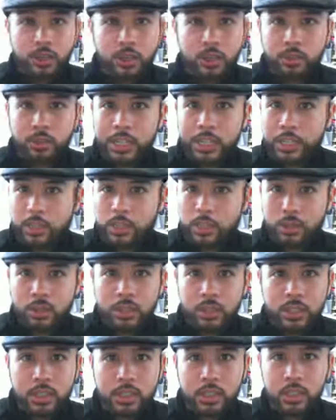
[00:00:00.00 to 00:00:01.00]
no
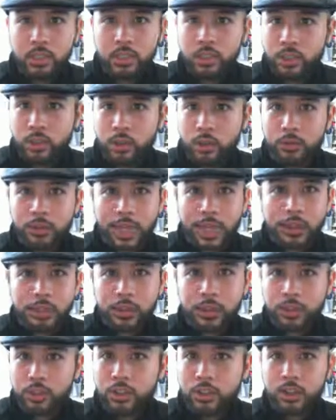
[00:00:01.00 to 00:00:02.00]
resources, no
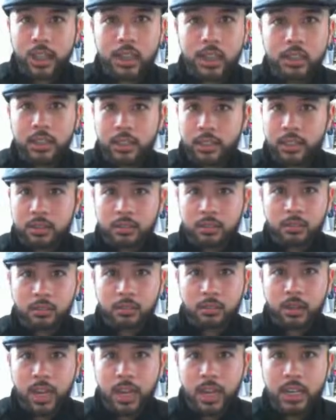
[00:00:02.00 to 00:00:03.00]
vendors, nothing,
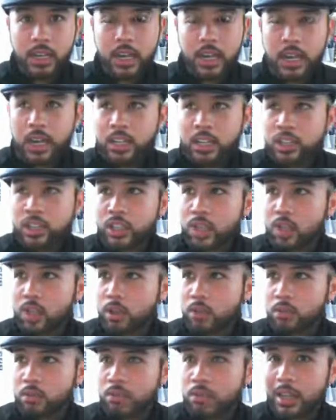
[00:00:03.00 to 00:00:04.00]
right?
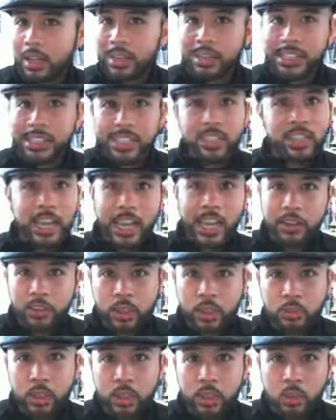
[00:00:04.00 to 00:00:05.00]
So at least you have
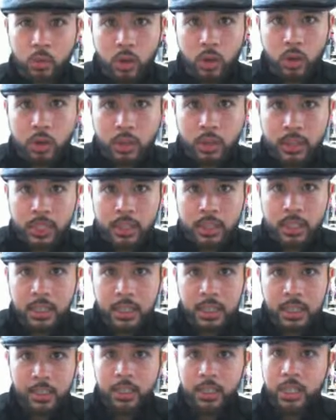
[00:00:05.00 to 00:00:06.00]
something to work with.
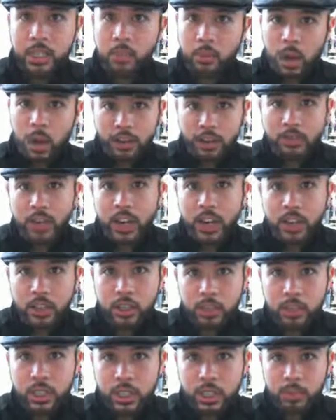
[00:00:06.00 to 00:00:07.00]
You can modify
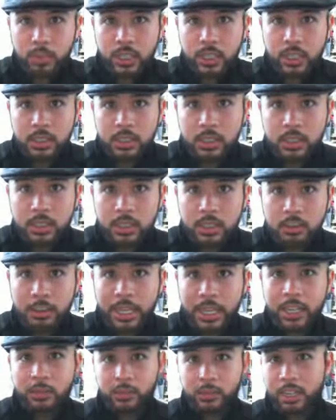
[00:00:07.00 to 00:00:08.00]
those templates to
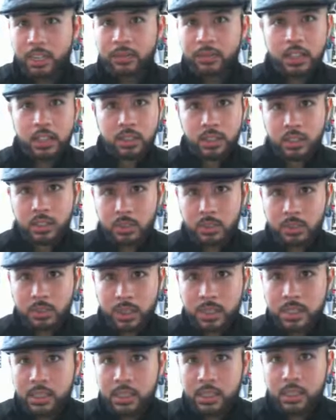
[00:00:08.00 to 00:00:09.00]
make it relevant to the
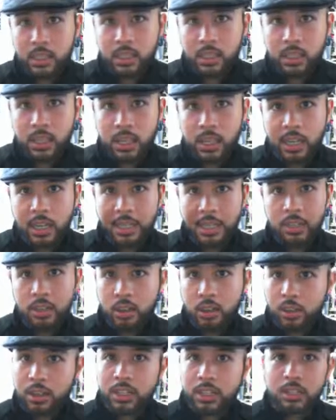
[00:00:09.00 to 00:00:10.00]
business that
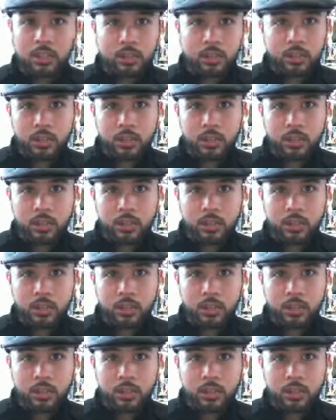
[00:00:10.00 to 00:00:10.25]
you're in,